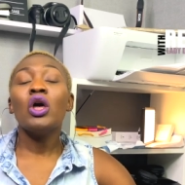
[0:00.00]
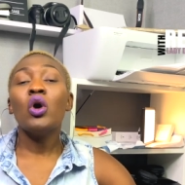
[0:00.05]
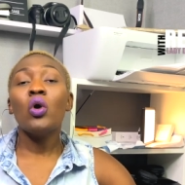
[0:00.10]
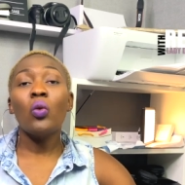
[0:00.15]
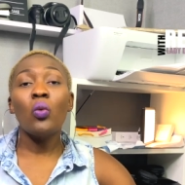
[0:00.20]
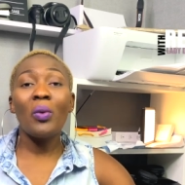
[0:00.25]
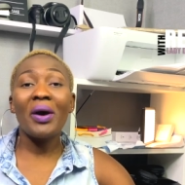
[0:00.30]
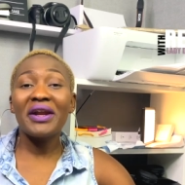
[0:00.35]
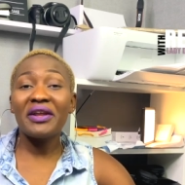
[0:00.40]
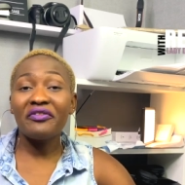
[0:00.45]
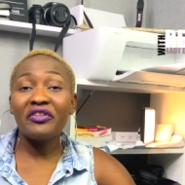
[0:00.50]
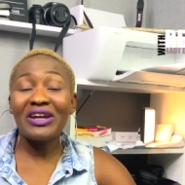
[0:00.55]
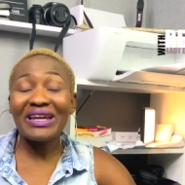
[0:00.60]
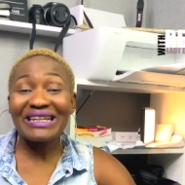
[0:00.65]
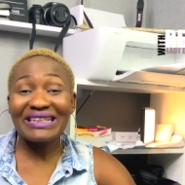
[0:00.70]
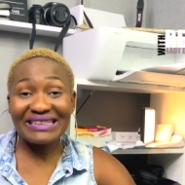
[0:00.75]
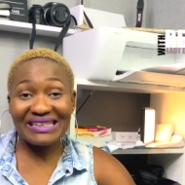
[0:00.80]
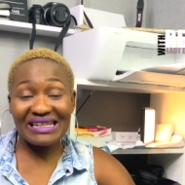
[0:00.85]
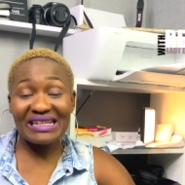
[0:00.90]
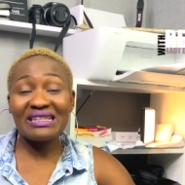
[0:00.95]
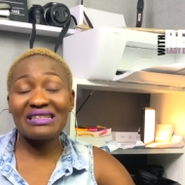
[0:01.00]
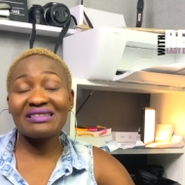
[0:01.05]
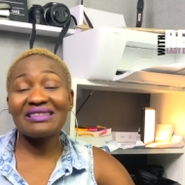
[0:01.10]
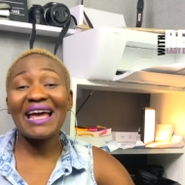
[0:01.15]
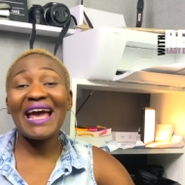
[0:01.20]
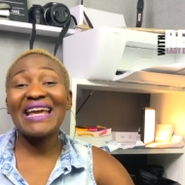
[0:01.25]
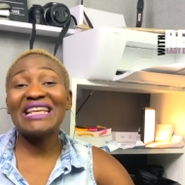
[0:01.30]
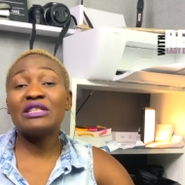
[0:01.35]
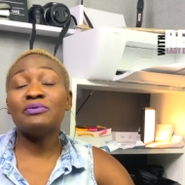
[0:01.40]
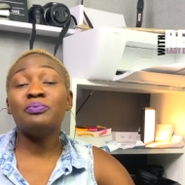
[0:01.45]
whatever it is
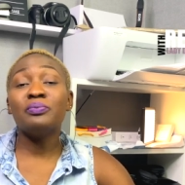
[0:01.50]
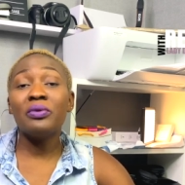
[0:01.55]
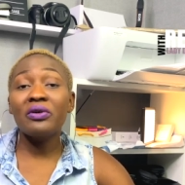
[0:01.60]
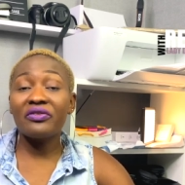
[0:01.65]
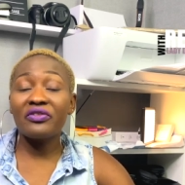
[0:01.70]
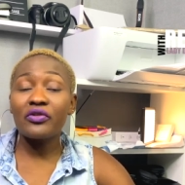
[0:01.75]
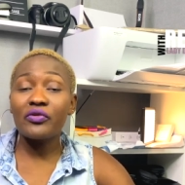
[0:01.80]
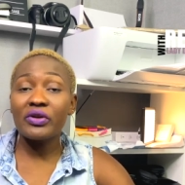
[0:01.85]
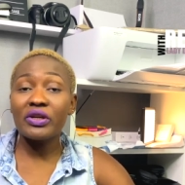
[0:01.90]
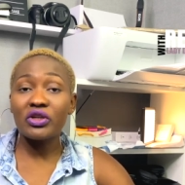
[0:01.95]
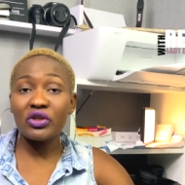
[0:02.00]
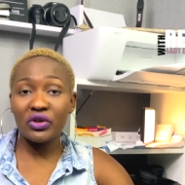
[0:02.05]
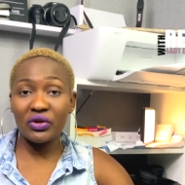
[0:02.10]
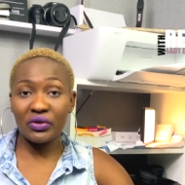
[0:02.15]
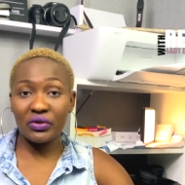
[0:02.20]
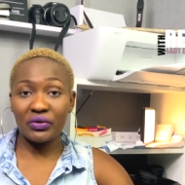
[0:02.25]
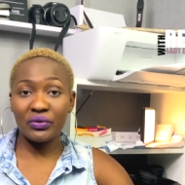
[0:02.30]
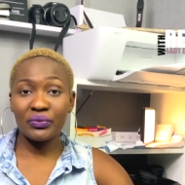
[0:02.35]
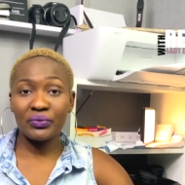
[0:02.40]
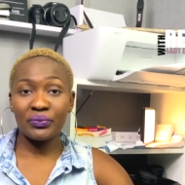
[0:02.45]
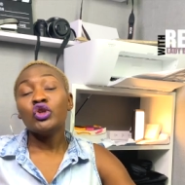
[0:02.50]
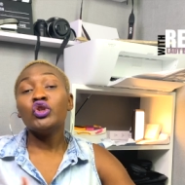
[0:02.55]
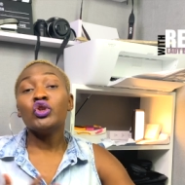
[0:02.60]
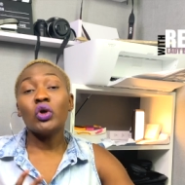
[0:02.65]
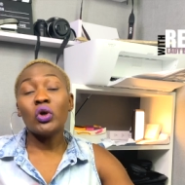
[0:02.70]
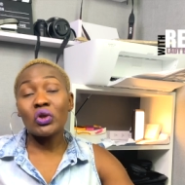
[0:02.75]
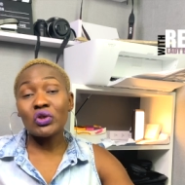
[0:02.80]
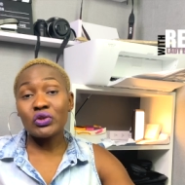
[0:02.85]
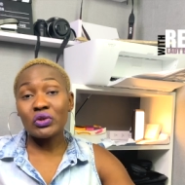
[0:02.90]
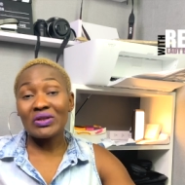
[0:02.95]
that is bothering you. You
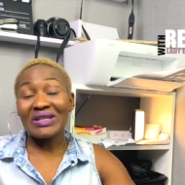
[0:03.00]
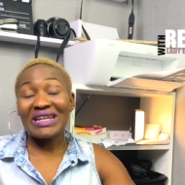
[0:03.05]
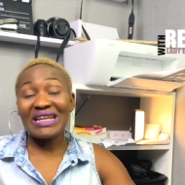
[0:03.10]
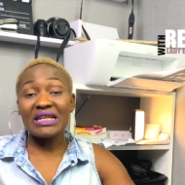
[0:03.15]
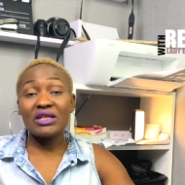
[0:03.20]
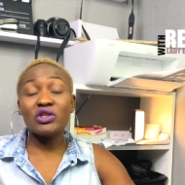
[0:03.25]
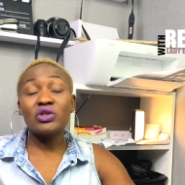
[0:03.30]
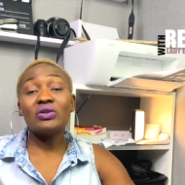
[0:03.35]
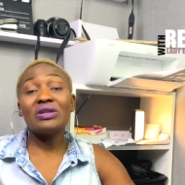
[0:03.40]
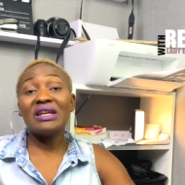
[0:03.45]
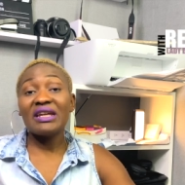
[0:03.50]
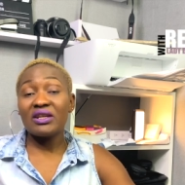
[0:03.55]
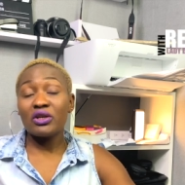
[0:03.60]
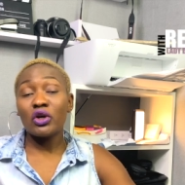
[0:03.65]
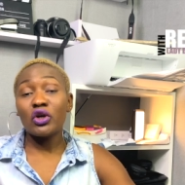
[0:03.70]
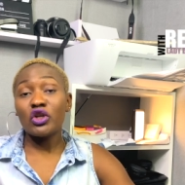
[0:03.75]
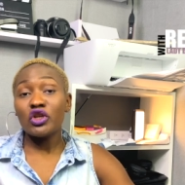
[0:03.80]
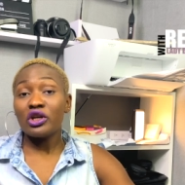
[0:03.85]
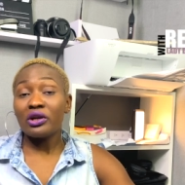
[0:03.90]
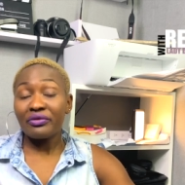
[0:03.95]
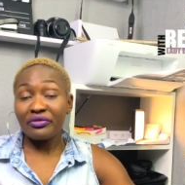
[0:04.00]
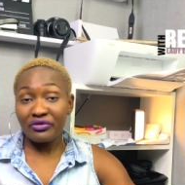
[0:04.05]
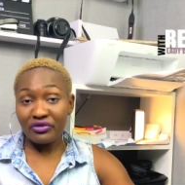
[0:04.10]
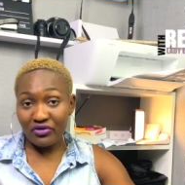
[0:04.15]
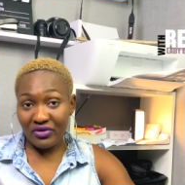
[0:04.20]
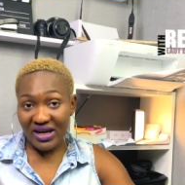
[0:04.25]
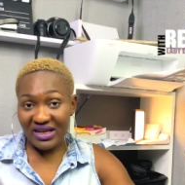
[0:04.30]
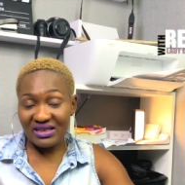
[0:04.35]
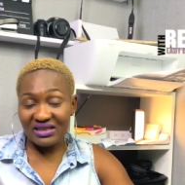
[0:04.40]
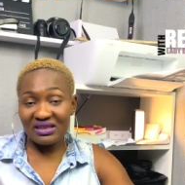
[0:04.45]
also need to lean on your
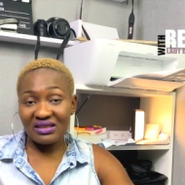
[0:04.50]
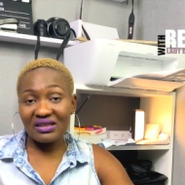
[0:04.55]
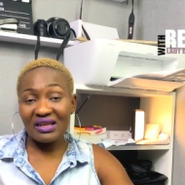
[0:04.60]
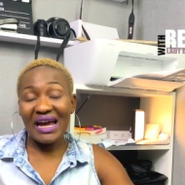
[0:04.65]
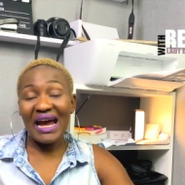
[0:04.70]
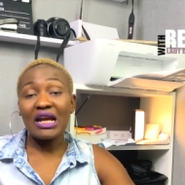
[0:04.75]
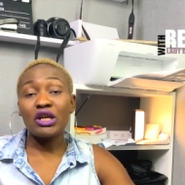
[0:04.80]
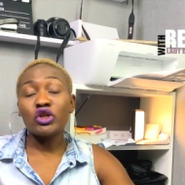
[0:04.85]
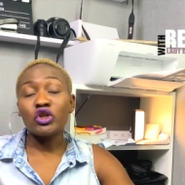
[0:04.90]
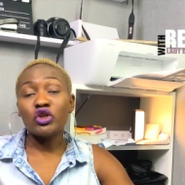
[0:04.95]
friends and